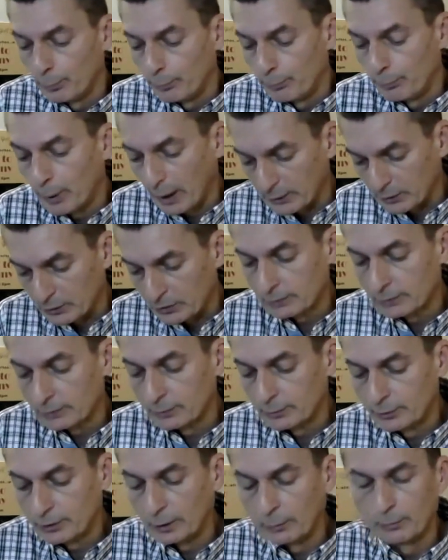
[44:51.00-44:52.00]
But
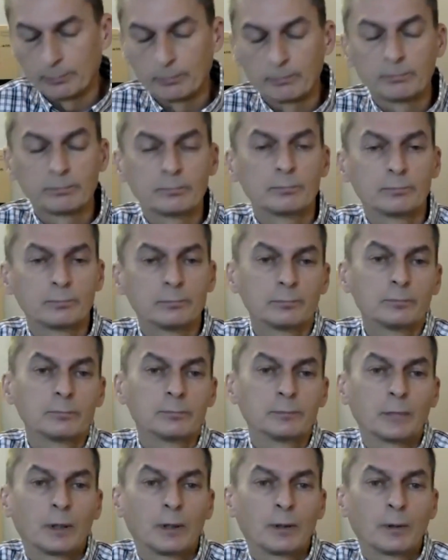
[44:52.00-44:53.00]
you know,
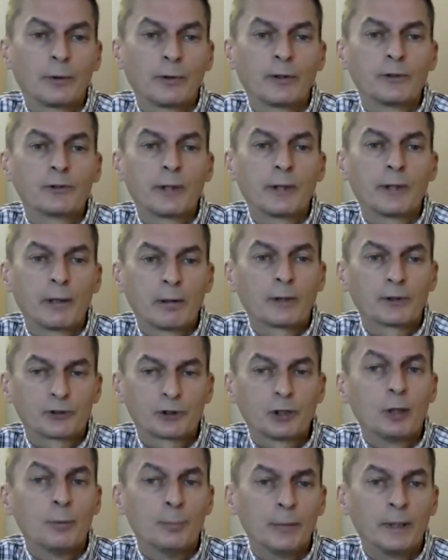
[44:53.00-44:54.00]
there
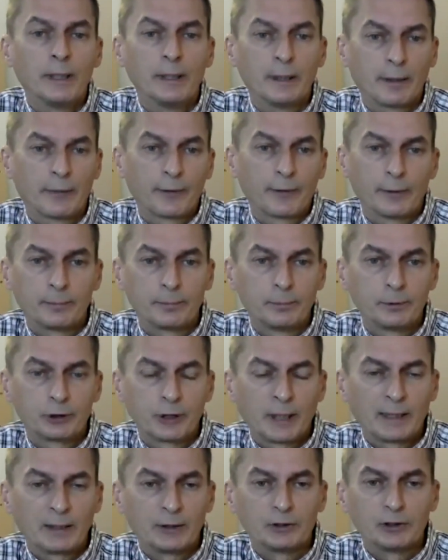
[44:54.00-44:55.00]
are so many other
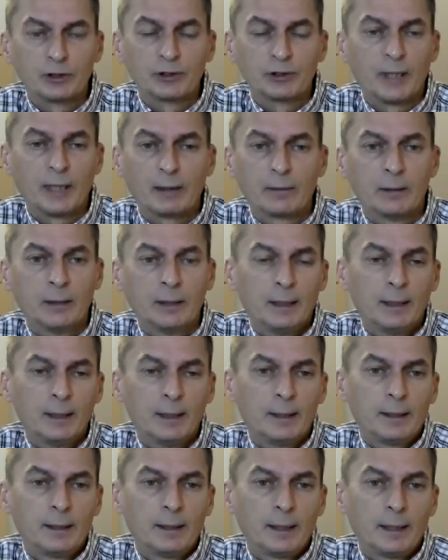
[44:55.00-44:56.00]
challenges now,
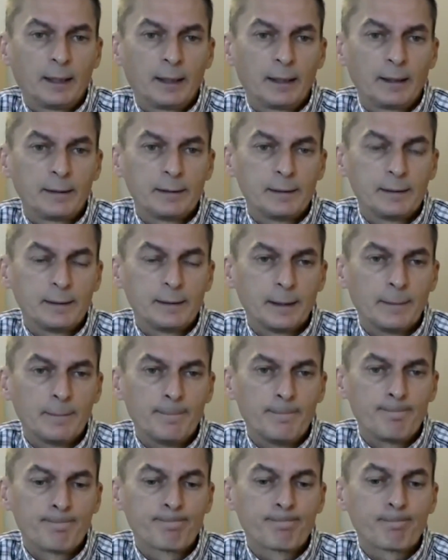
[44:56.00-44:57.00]
and
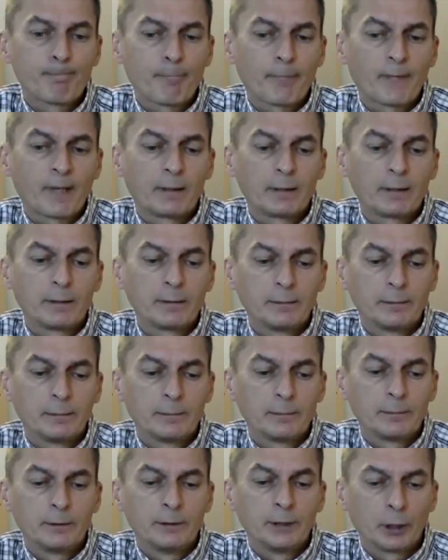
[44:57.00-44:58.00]

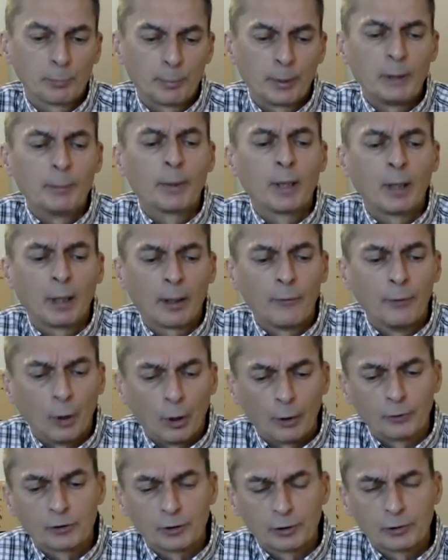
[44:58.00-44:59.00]
young people are
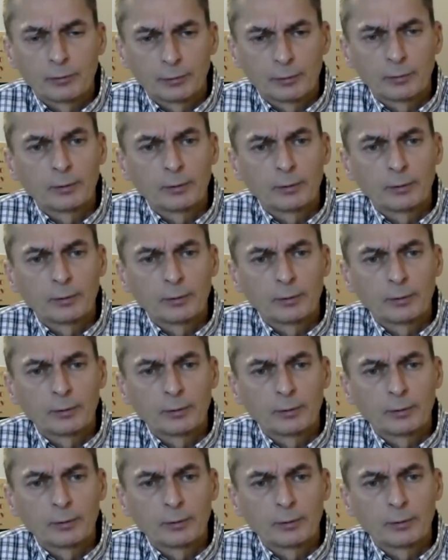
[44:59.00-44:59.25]
not.